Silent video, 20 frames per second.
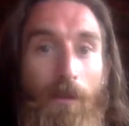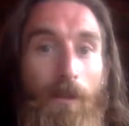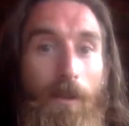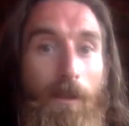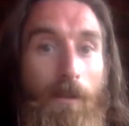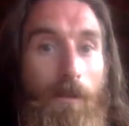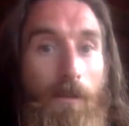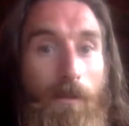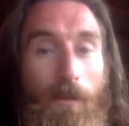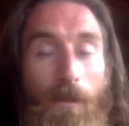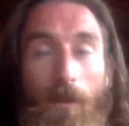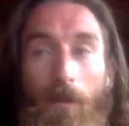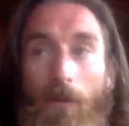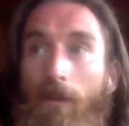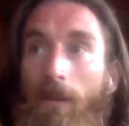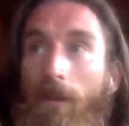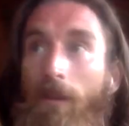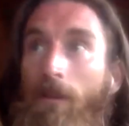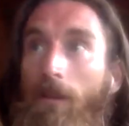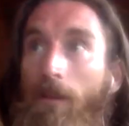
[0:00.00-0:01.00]
in
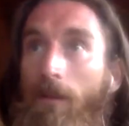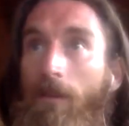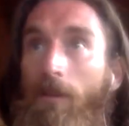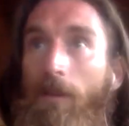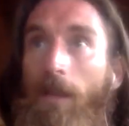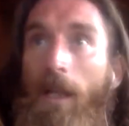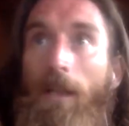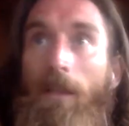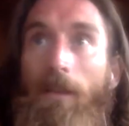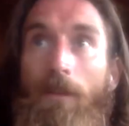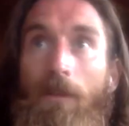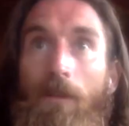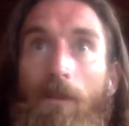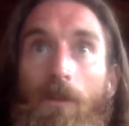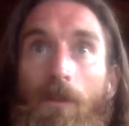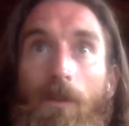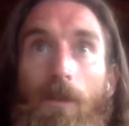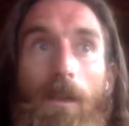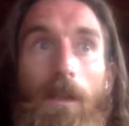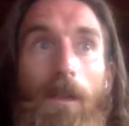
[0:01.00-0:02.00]
stillness and
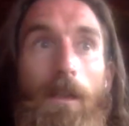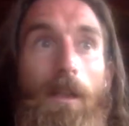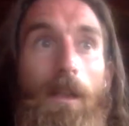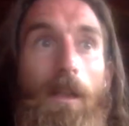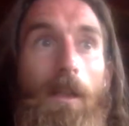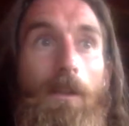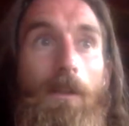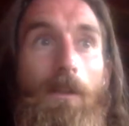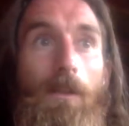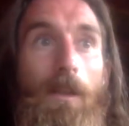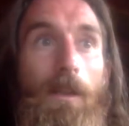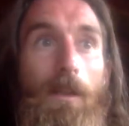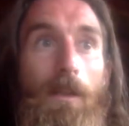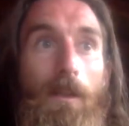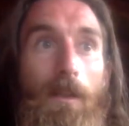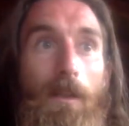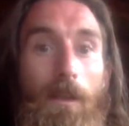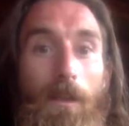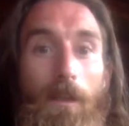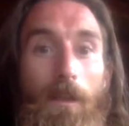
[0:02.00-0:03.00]
silence, is that
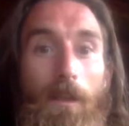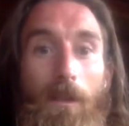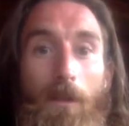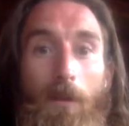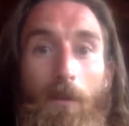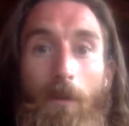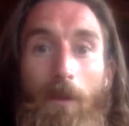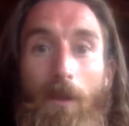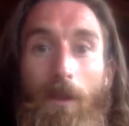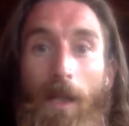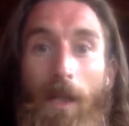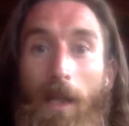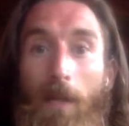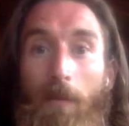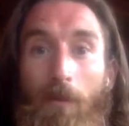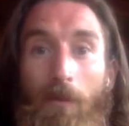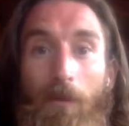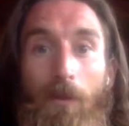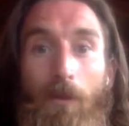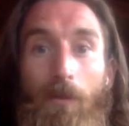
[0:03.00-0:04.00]
we are
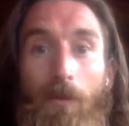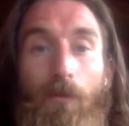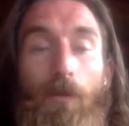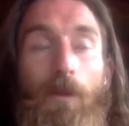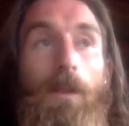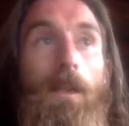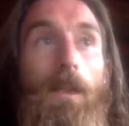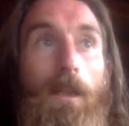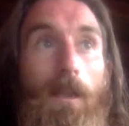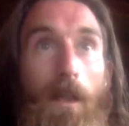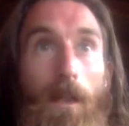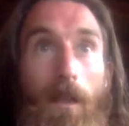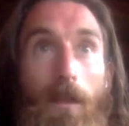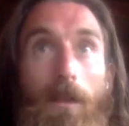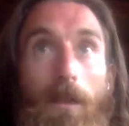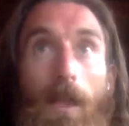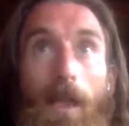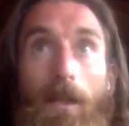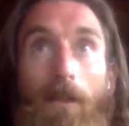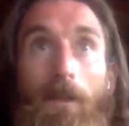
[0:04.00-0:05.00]
able to really
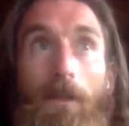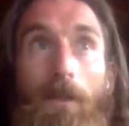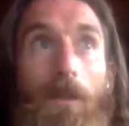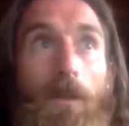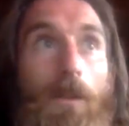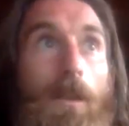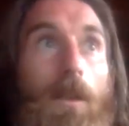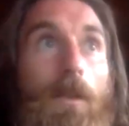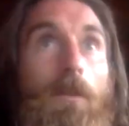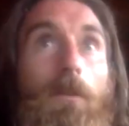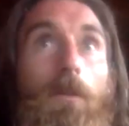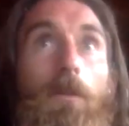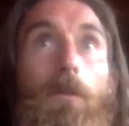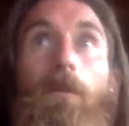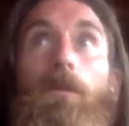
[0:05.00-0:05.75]
align ourselves with